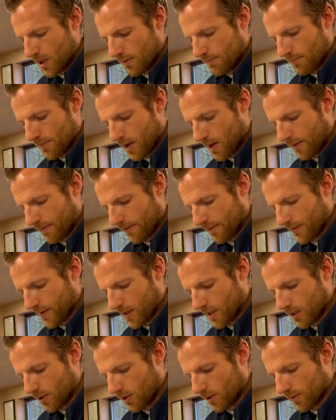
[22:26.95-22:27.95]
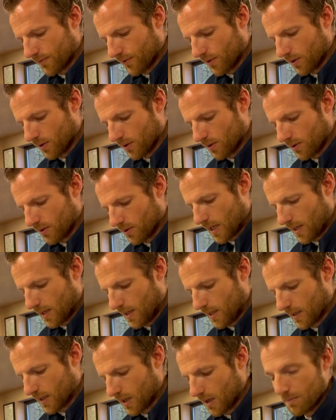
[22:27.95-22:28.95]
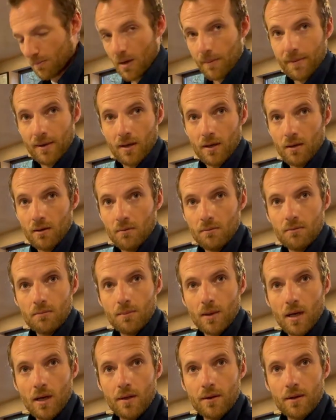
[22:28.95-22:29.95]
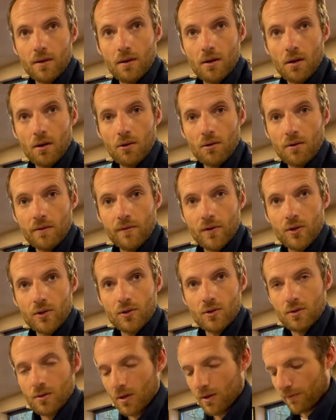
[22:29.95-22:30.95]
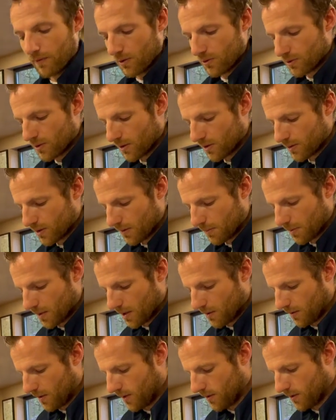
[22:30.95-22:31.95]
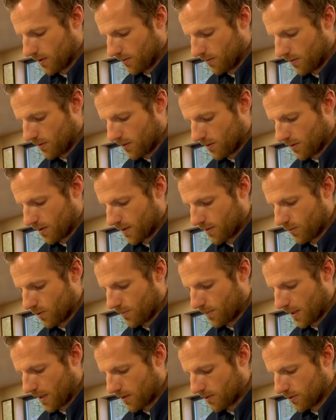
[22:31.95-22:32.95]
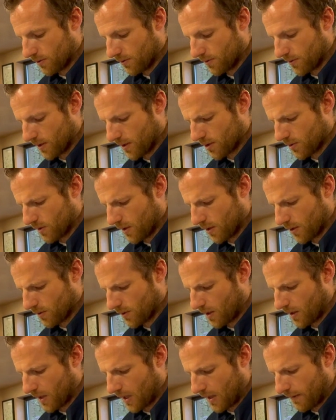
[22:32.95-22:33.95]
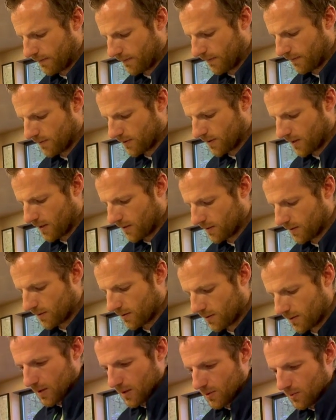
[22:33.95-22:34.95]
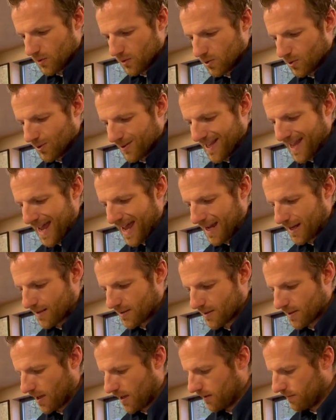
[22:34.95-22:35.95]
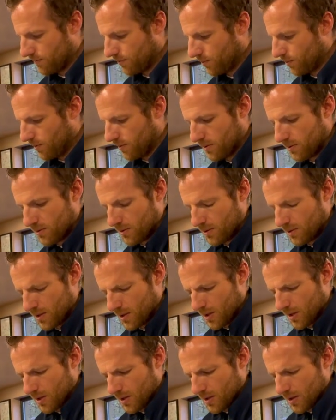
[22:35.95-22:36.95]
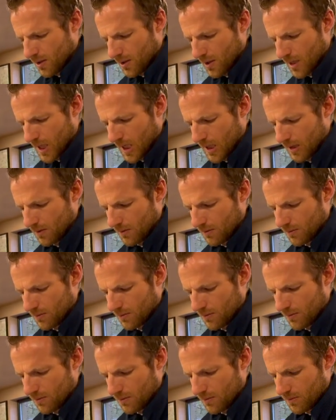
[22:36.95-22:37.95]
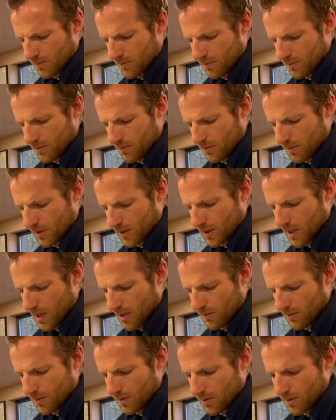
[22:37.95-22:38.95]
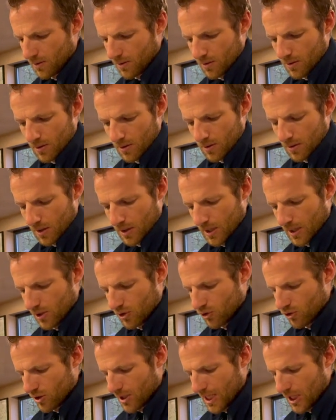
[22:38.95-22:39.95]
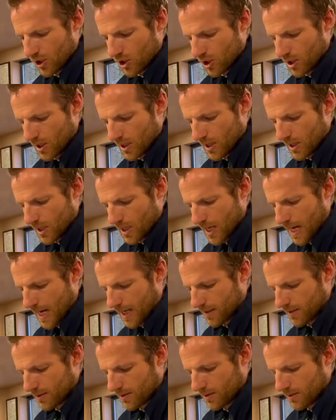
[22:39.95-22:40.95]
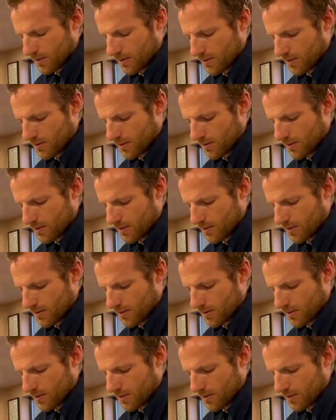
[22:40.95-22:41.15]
But if I find it useful and I like it, maybe I'll buy a longer version in the future. Typically what I do with Woodpecker tools. So it's quite good that they have different sizes. This one is called the hex scale rule. Now, I think traditionally a hex